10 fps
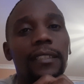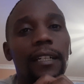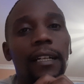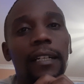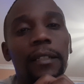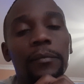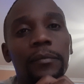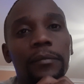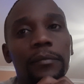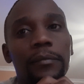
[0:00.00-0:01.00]

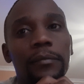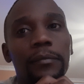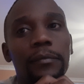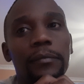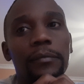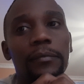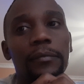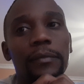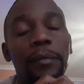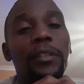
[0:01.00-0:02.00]

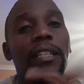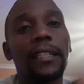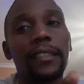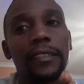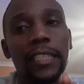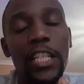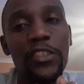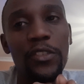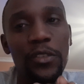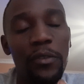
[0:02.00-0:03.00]
I'm gonna
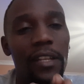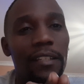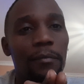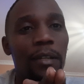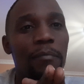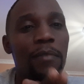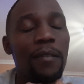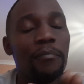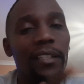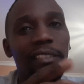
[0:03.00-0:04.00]
let you know that my
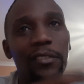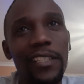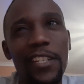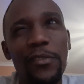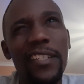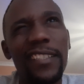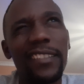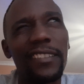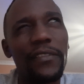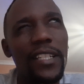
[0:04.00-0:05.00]
mom passed on in
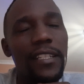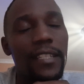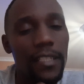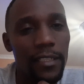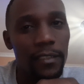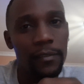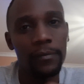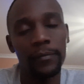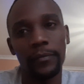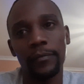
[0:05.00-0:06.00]
2017.
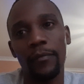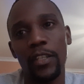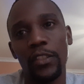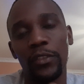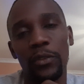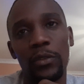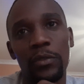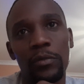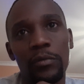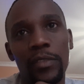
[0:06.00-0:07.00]

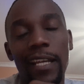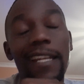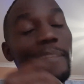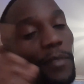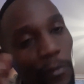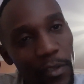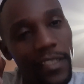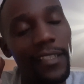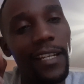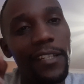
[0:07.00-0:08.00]
So the enemy
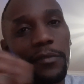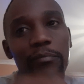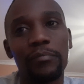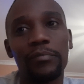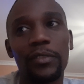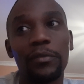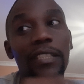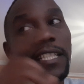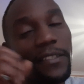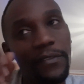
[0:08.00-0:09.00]
wanted her to
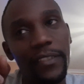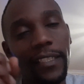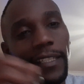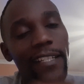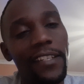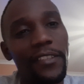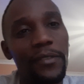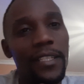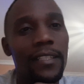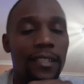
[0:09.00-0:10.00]
leave in
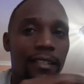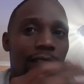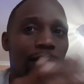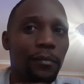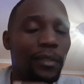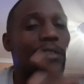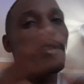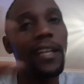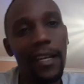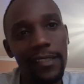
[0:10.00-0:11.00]
83, but
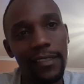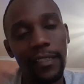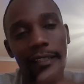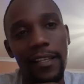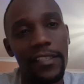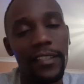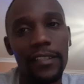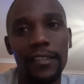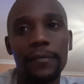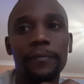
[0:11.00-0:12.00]
God had another
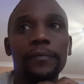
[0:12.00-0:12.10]
agenda.